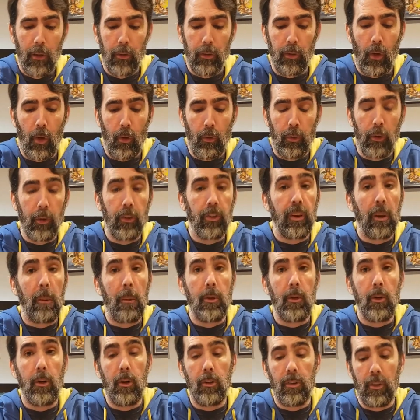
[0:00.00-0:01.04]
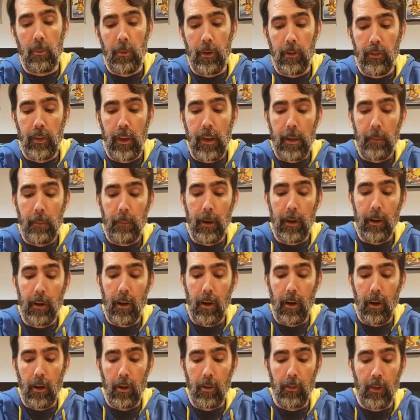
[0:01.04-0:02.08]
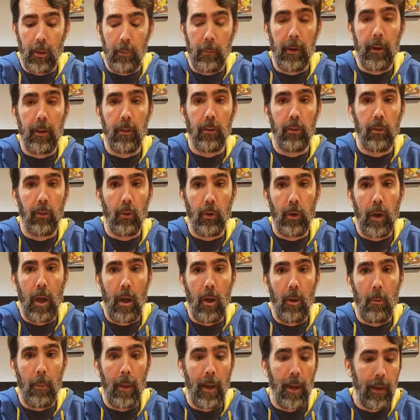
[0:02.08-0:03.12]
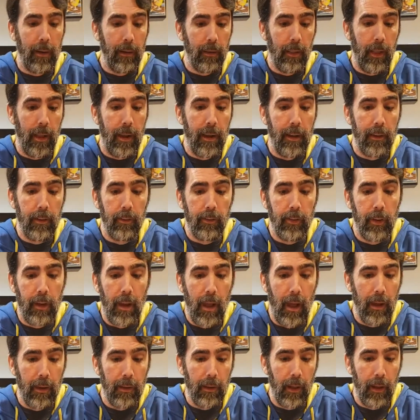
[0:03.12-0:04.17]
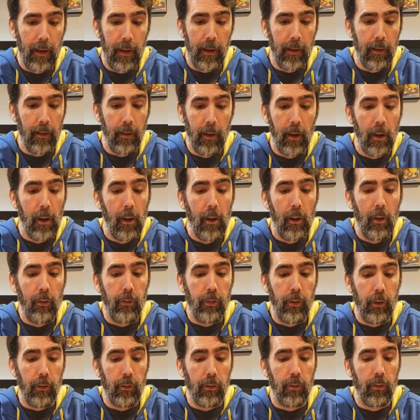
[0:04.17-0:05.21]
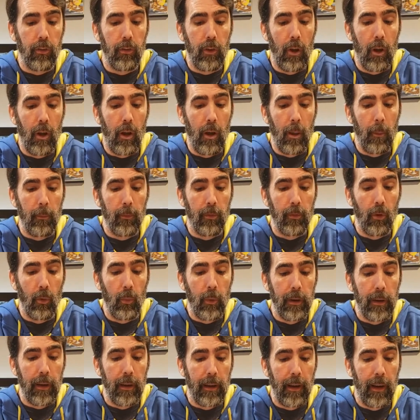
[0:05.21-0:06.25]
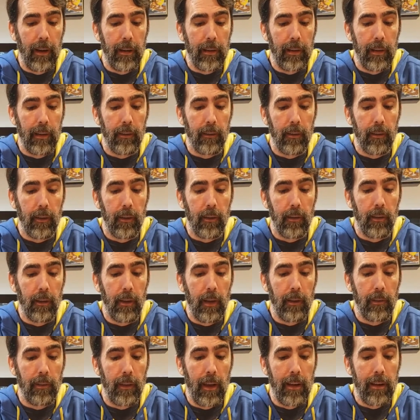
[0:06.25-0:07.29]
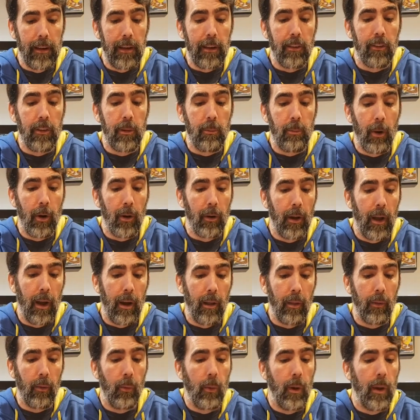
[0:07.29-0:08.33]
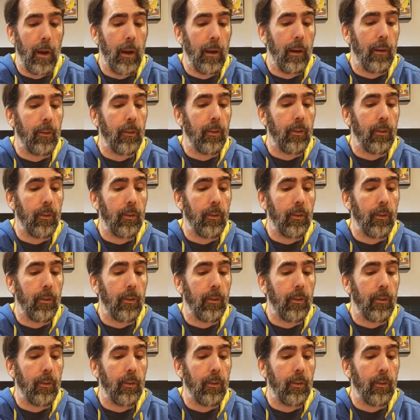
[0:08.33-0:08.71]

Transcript: So first thing I'm going to do is I'm going to take my cards. I'm going to sort out my land to non-land, just so we can kind of get that easy part out of the way.